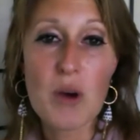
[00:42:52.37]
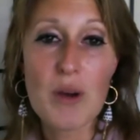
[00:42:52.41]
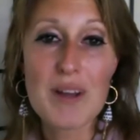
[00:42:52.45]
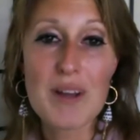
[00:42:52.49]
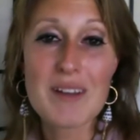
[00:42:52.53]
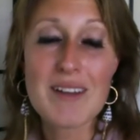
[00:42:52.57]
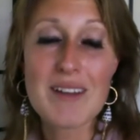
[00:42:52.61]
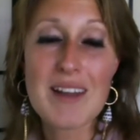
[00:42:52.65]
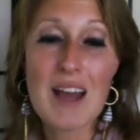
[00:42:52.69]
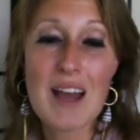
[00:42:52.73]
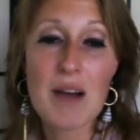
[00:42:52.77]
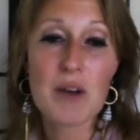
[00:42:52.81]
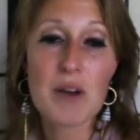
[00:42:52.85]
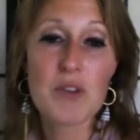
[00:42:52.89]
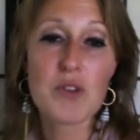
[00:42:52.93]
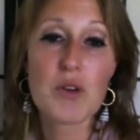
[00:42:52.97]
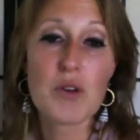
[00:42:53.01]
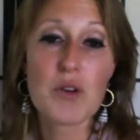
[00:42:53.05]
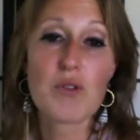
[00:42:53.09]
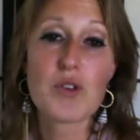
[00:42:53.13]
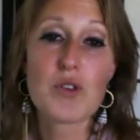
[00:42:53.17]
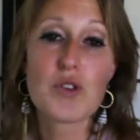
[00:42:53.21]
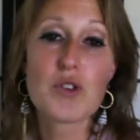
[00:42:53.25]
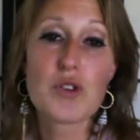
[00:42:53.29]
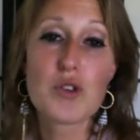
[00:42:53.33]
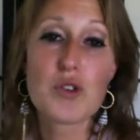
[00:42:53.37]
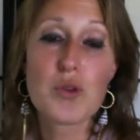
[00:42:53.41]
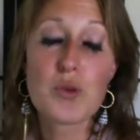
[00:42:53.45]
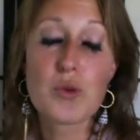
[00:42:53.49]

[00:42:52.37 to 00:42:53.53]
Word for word: It now has over